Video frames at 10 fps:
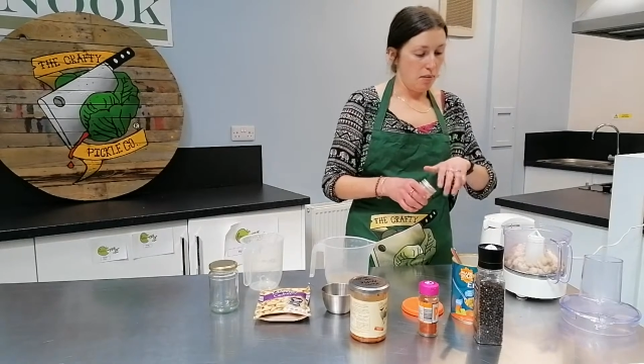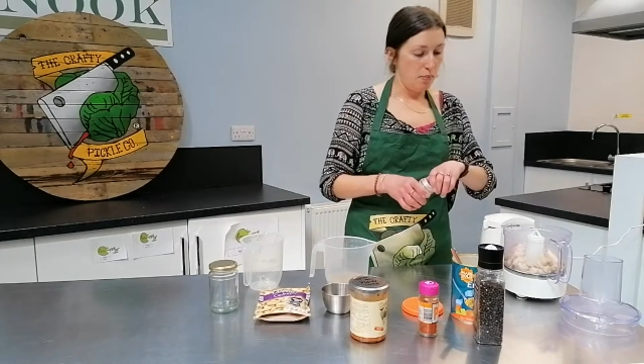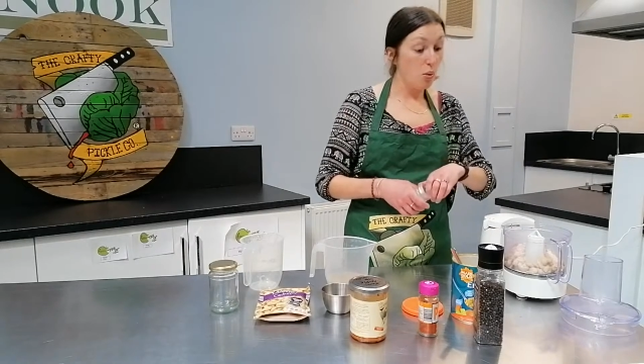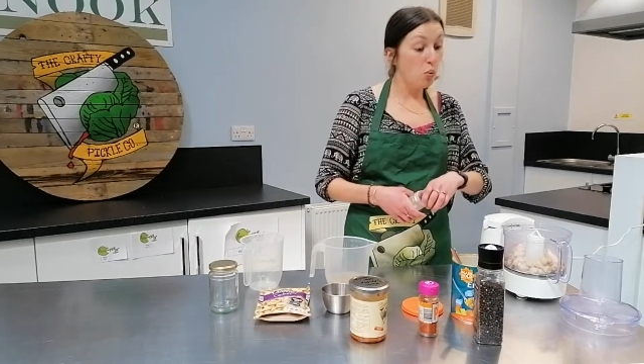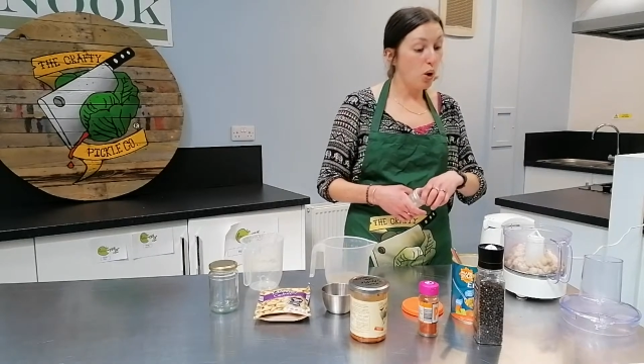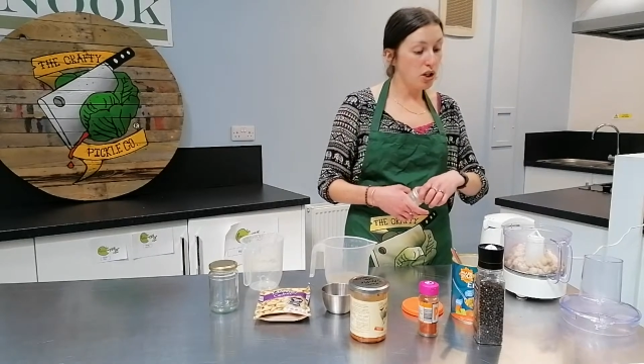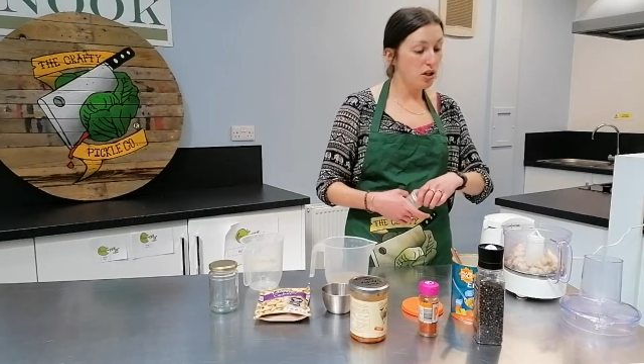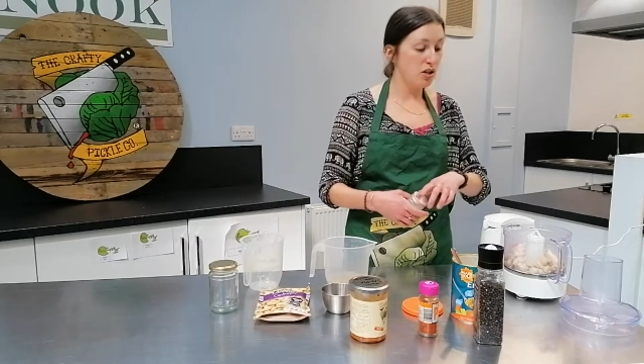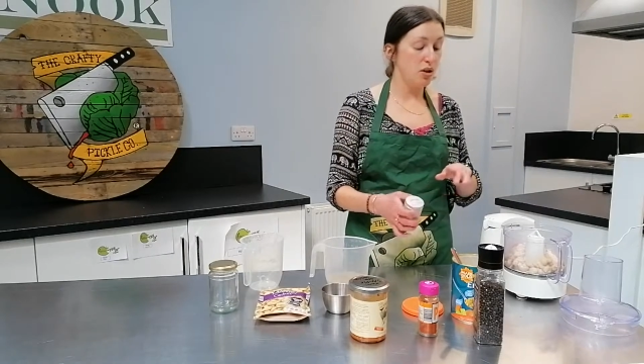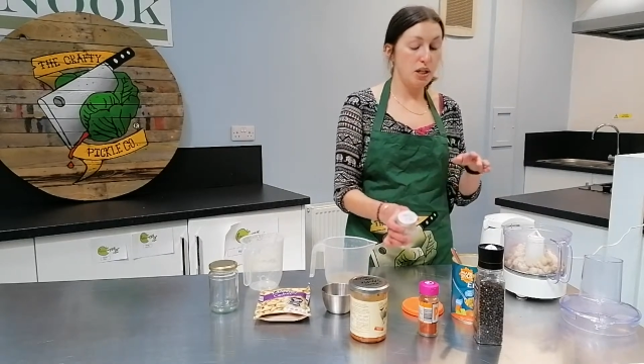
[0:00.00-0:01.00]
But what you
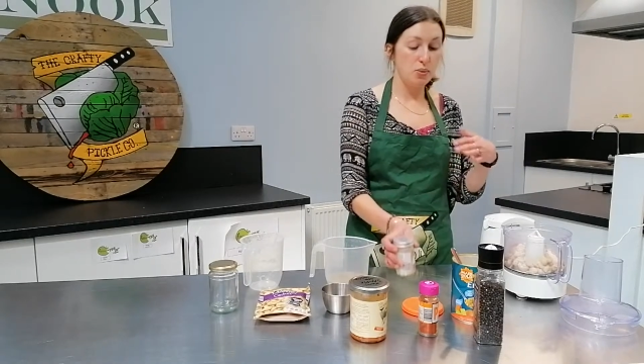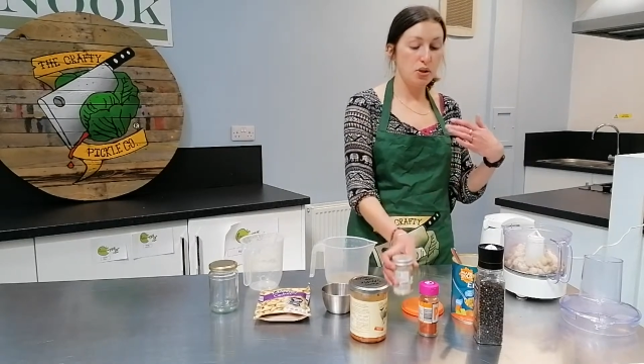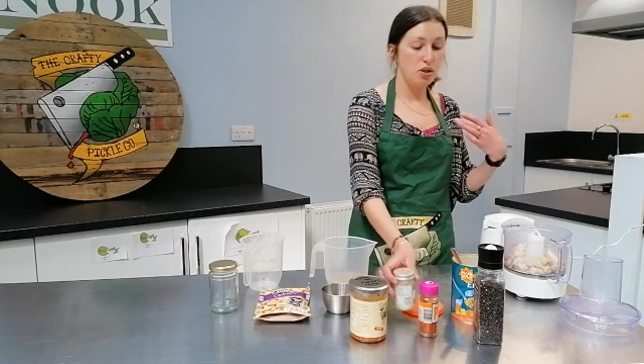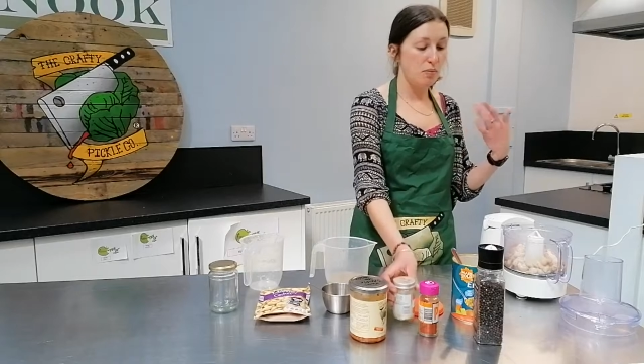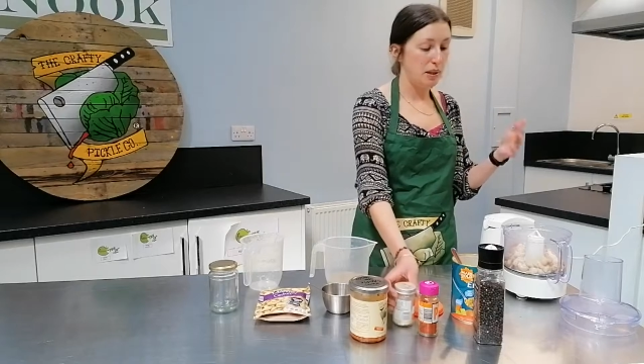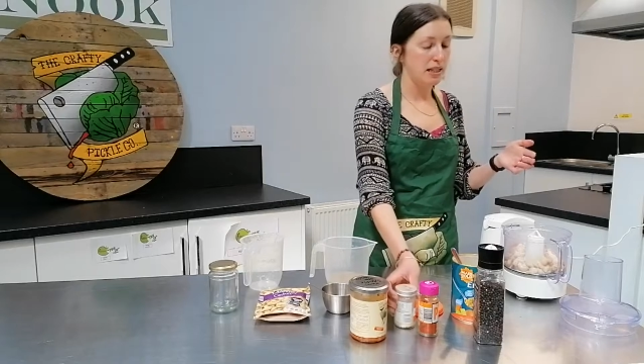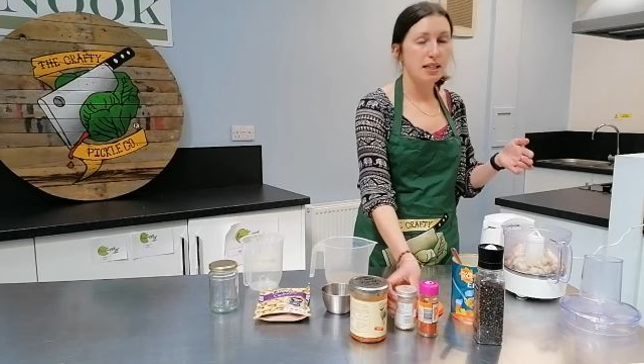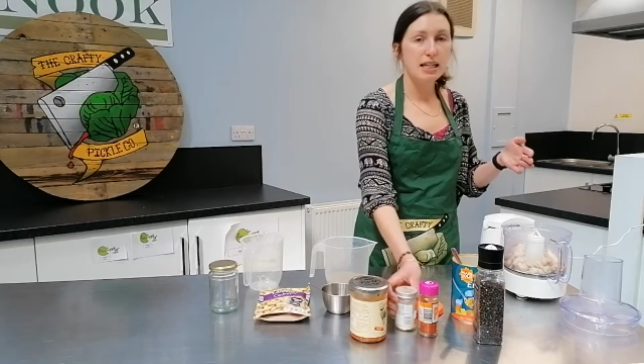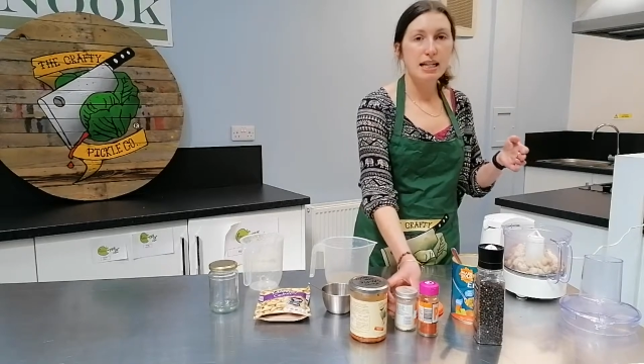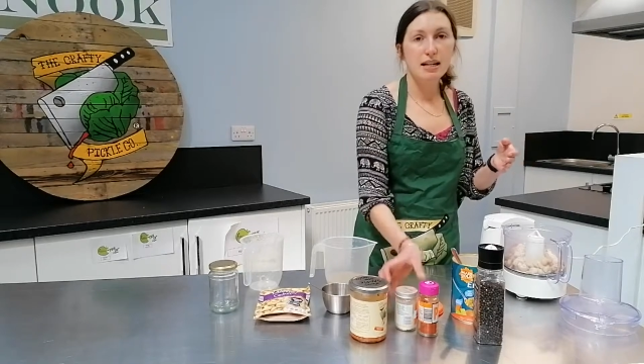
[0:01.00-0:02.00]
can do is once you've blended
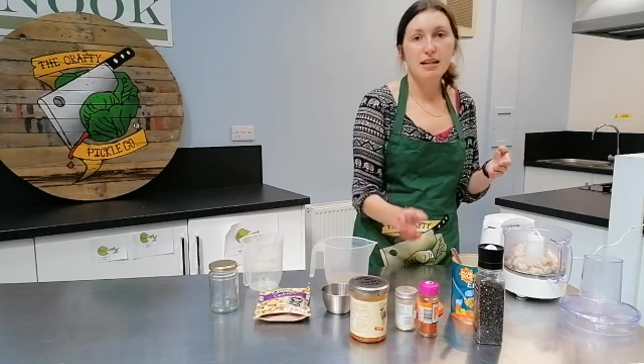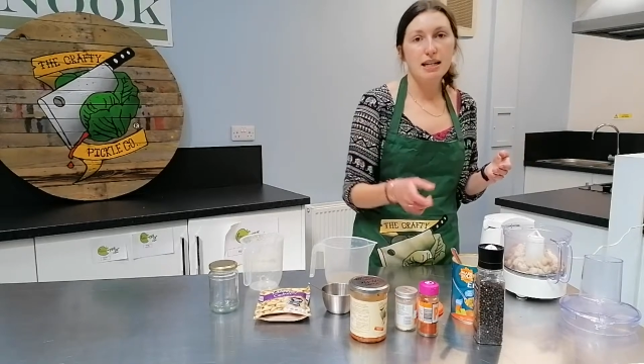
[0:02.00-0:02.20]
it,